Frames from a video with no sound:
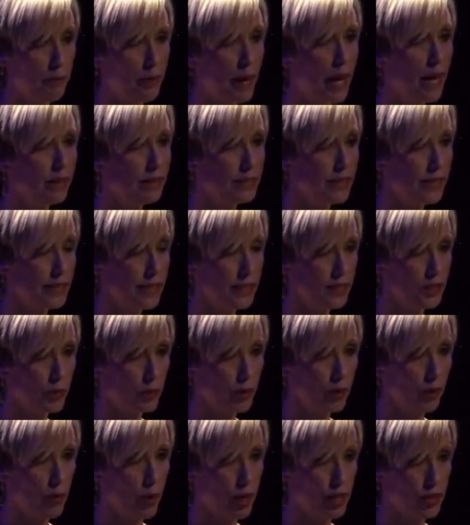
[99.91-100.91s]
pelting us
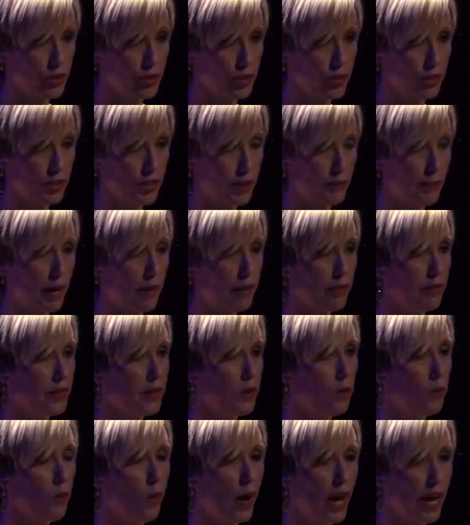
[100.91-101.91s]
with questions about
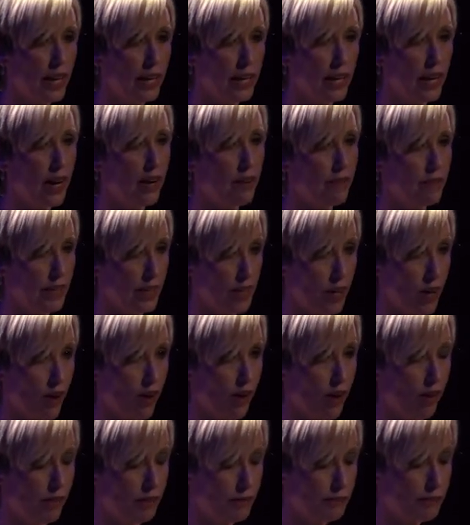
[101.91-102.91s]
the when of it
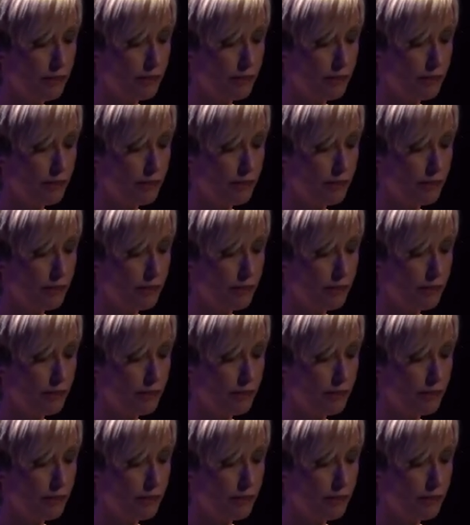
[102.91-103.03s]
all.